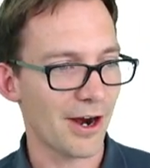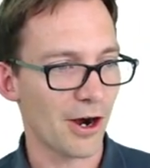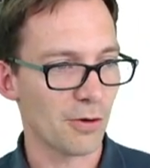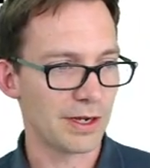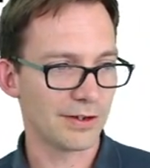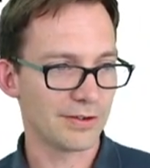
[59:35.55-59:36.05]

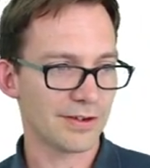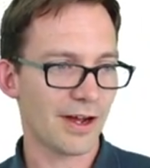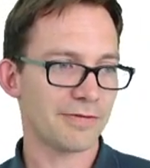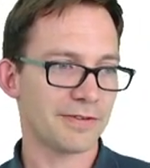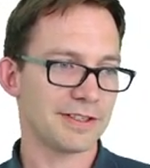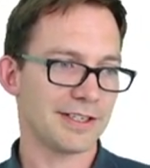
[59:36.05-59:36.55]
because
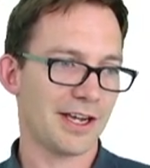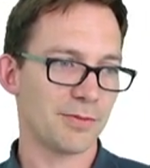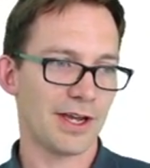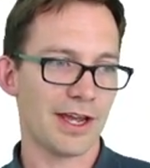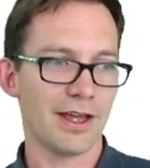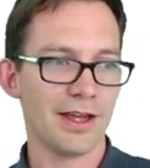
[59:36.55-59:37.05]
oftentimes
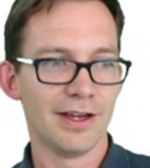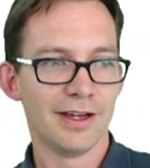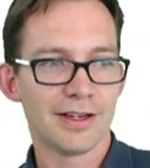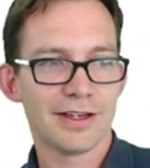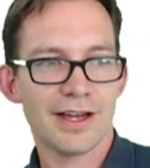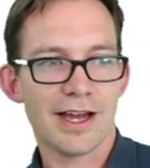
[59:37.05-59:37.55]

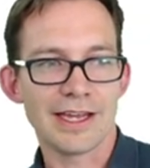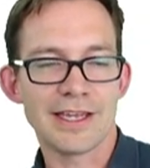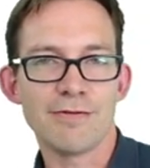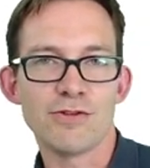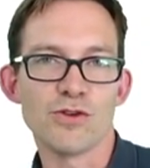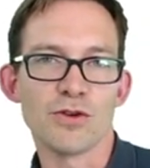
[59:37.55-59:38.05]
I give
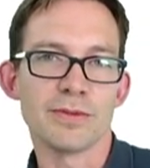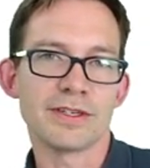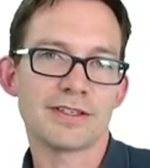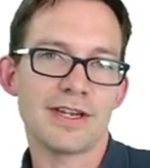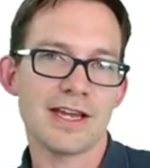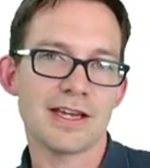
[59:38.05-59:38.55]
you a
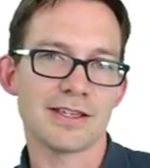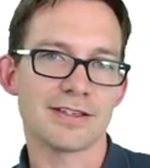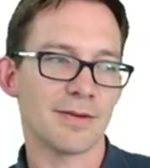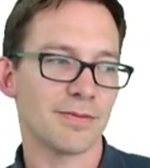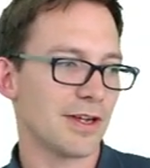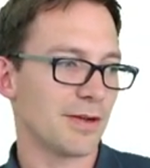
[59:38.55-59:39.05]
mistake that's
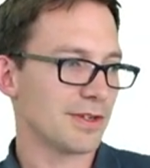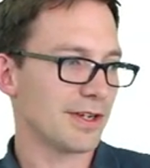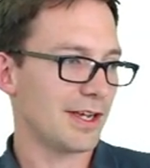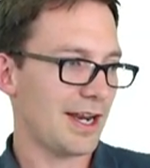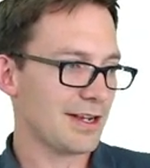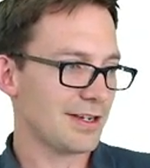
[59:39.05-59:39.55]
sometimes
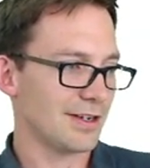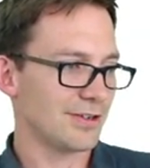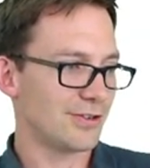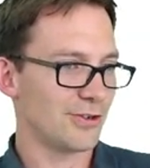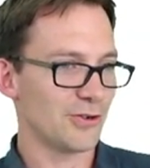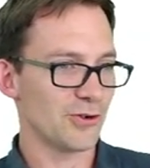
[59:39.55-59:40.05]
connected
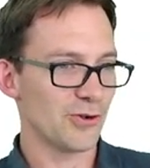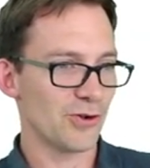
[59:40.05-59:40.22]
to